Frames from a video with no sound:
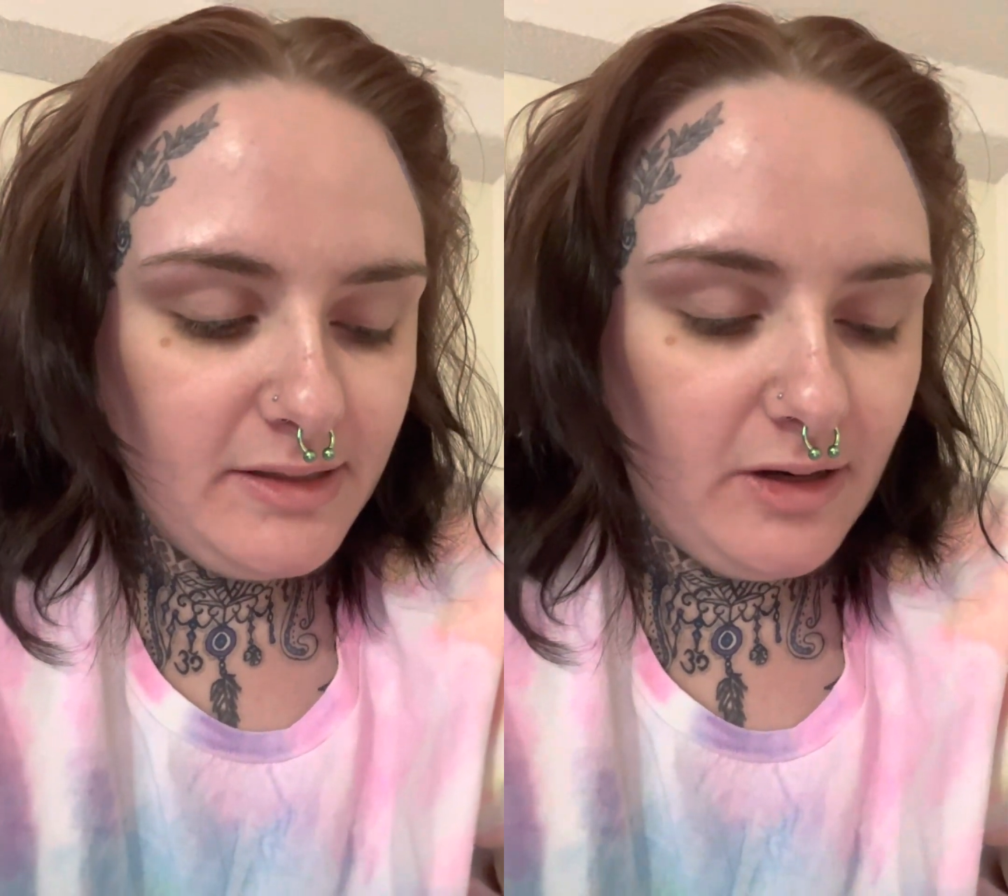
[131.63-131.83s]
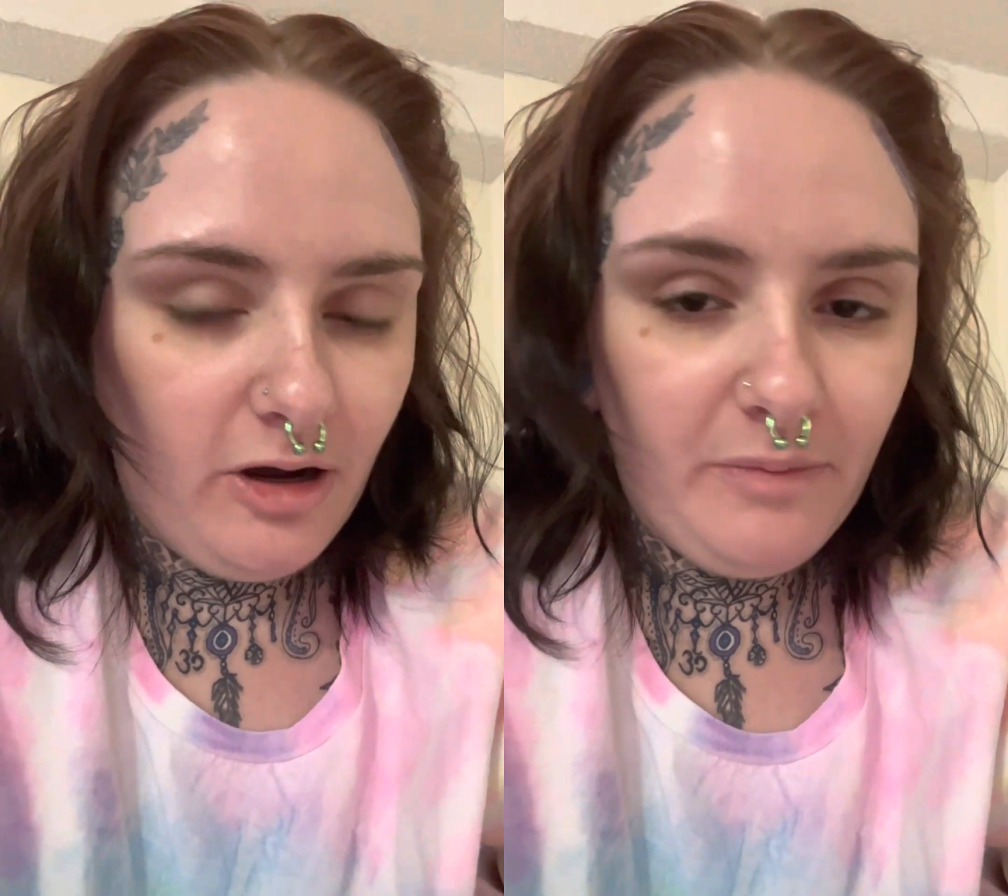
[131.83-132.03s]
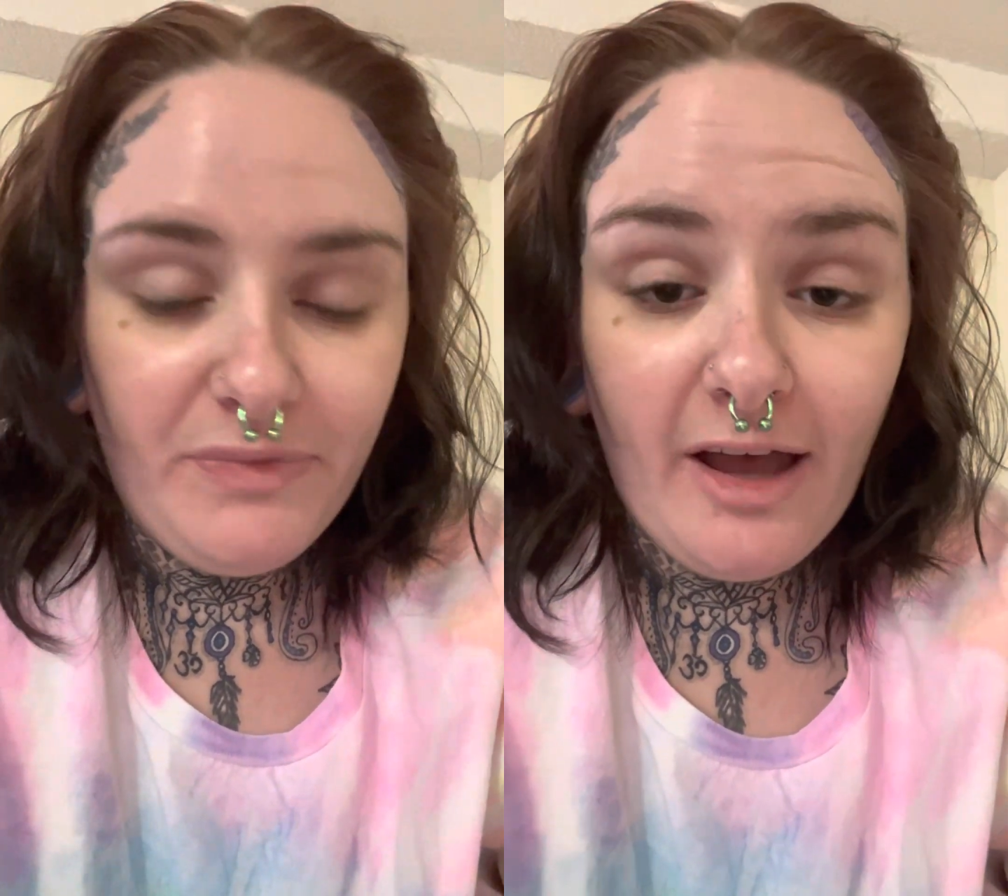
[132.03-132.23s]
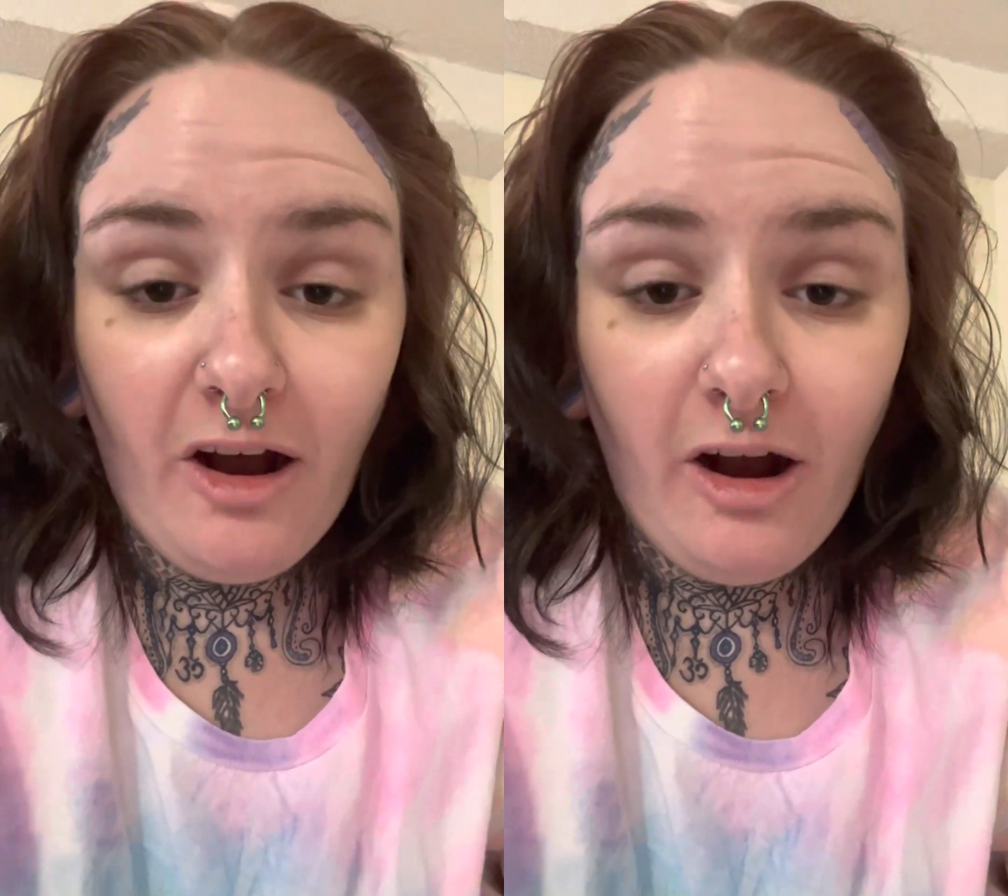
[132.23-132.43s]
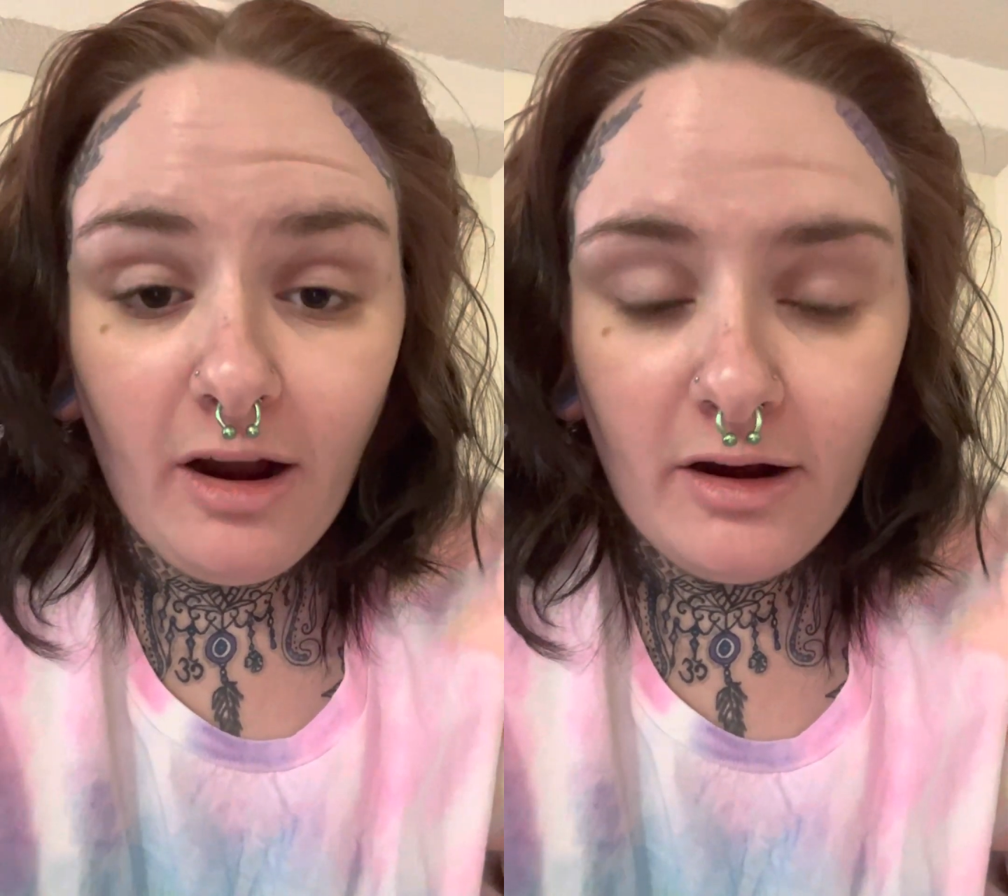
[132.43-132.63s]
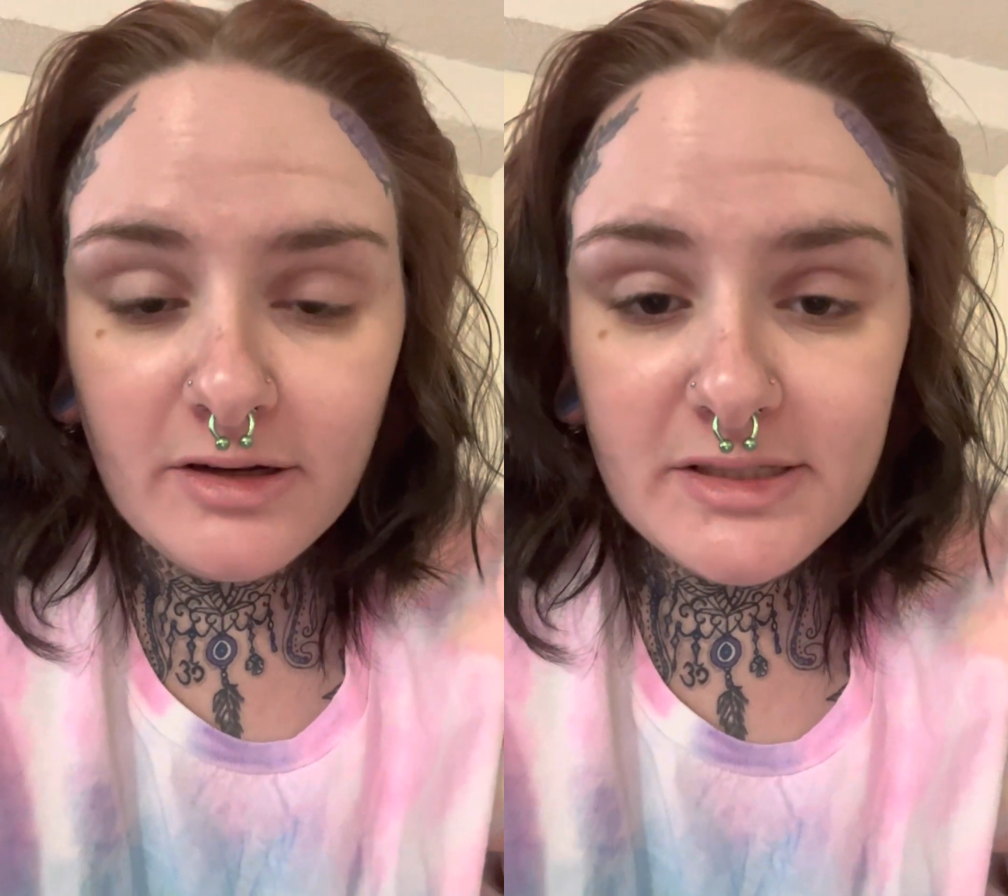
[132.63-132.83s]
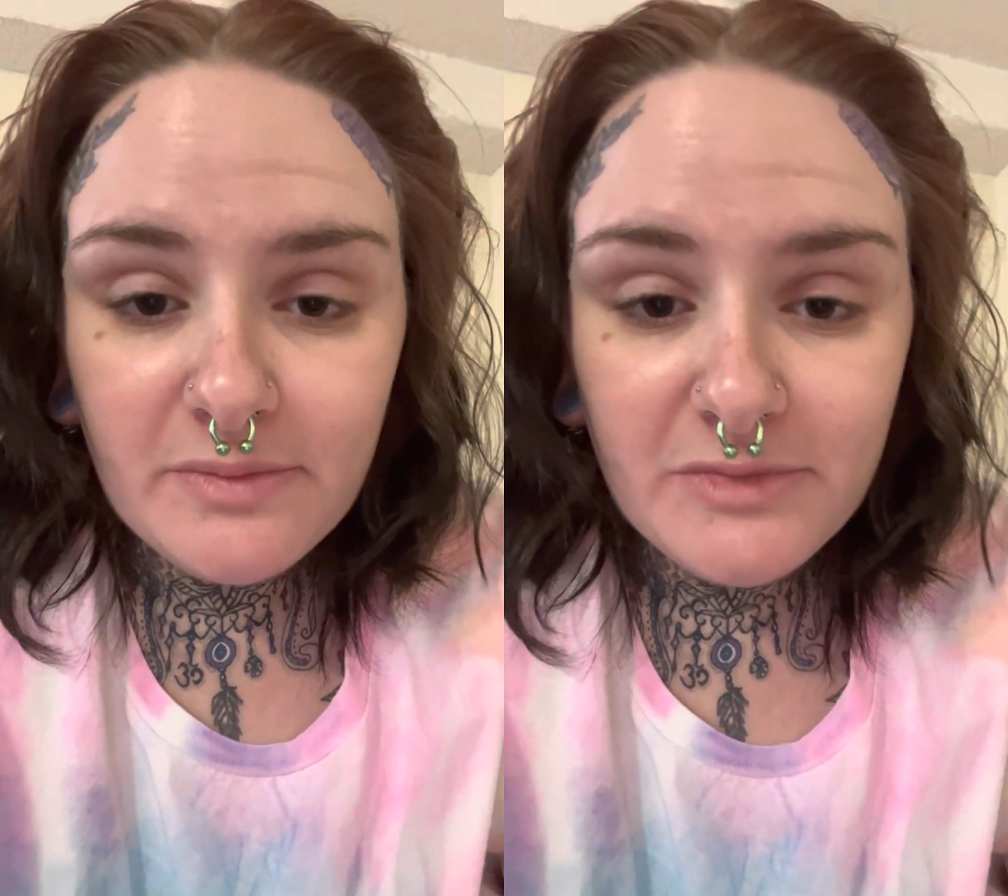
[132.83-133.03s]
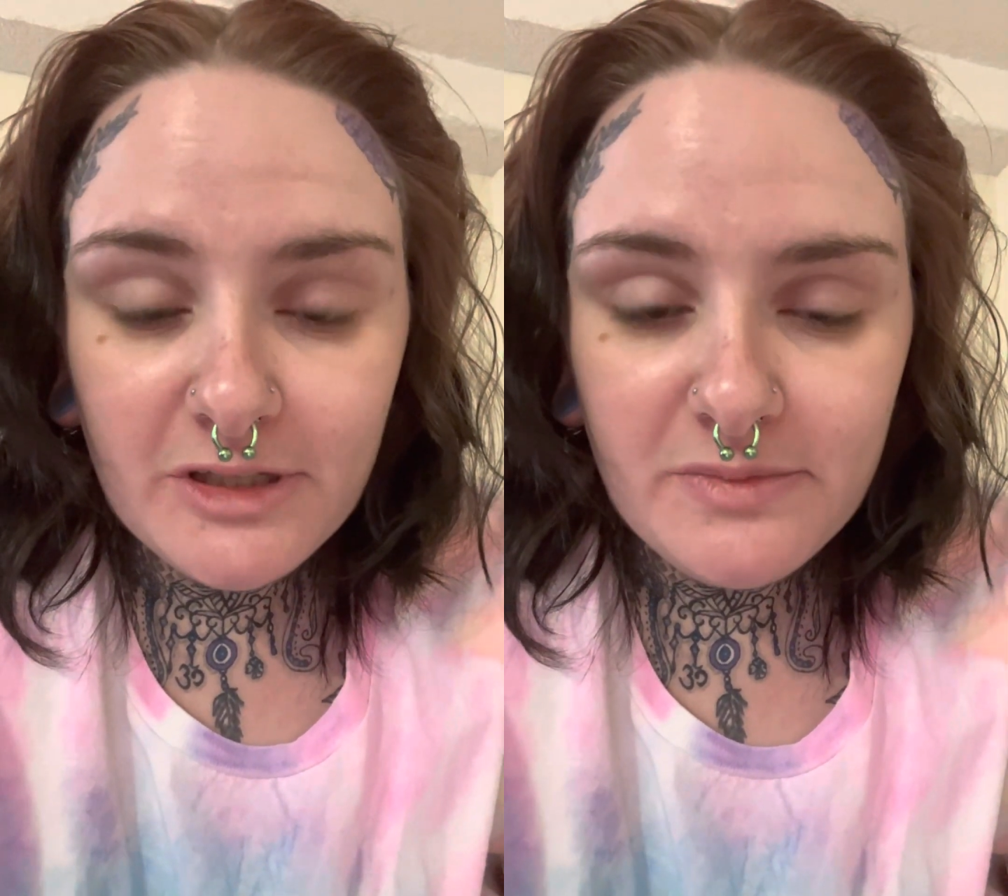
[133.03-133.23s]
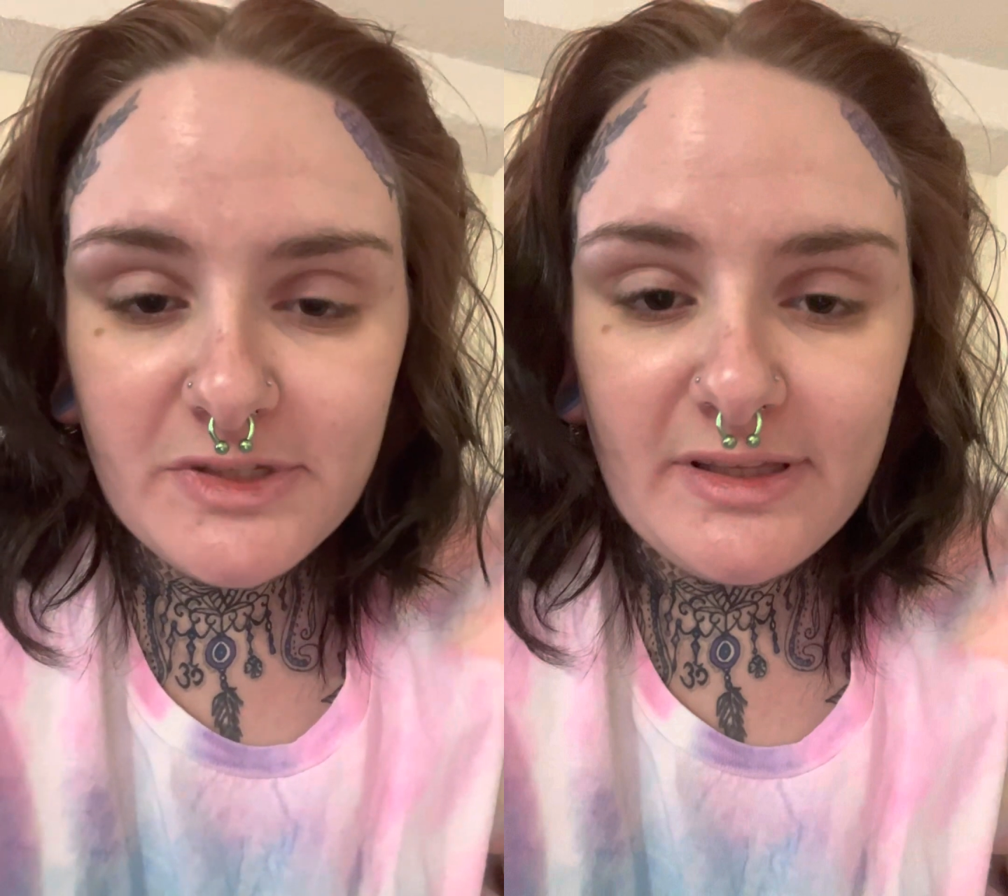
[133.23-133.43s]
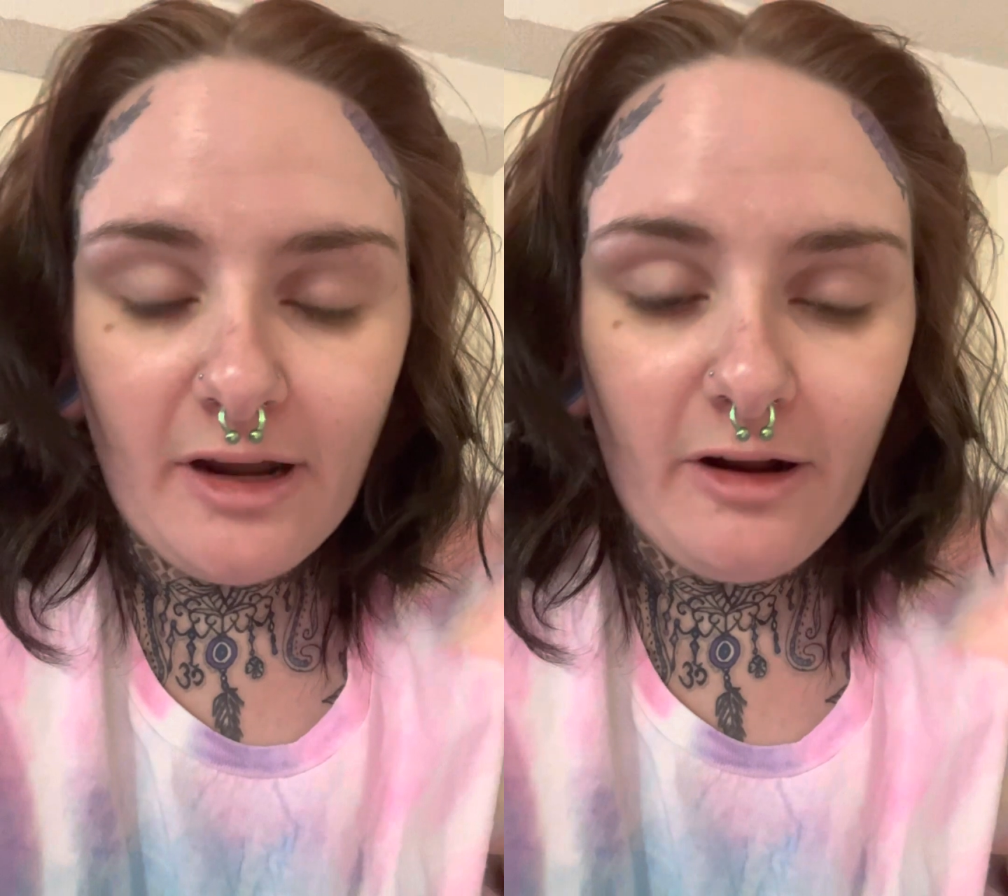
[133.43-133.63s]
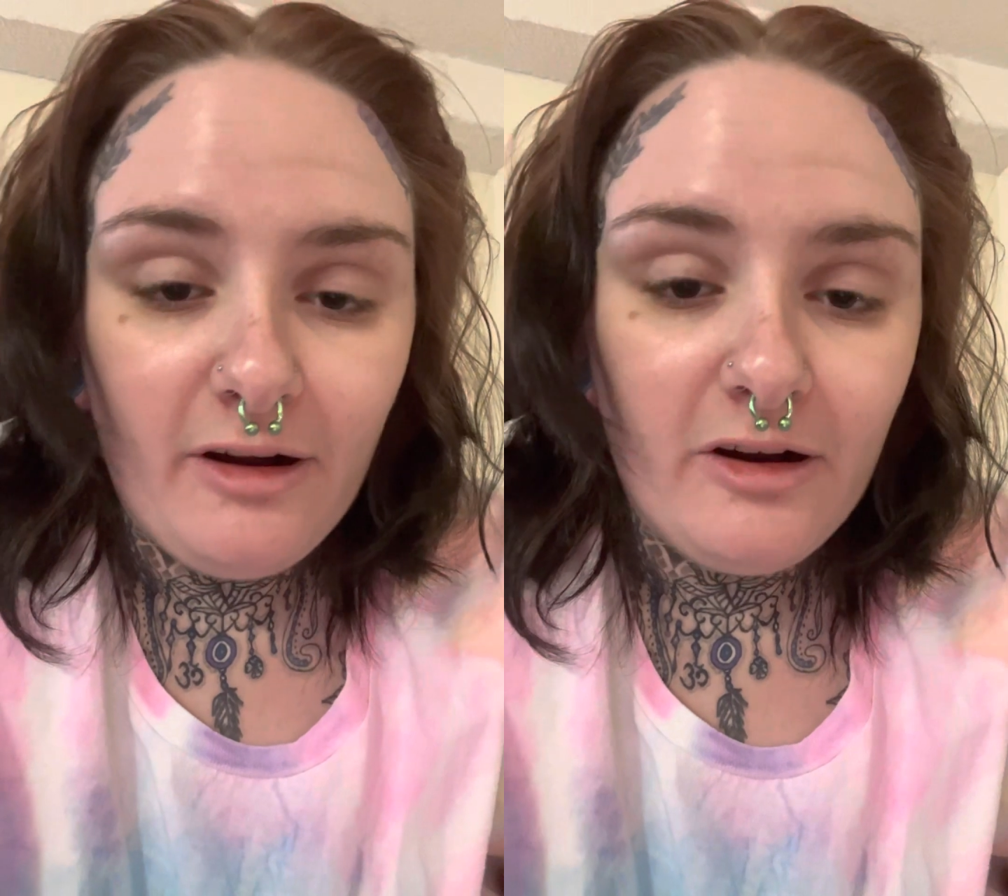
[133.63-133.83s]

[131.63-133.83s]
that are symptoms that are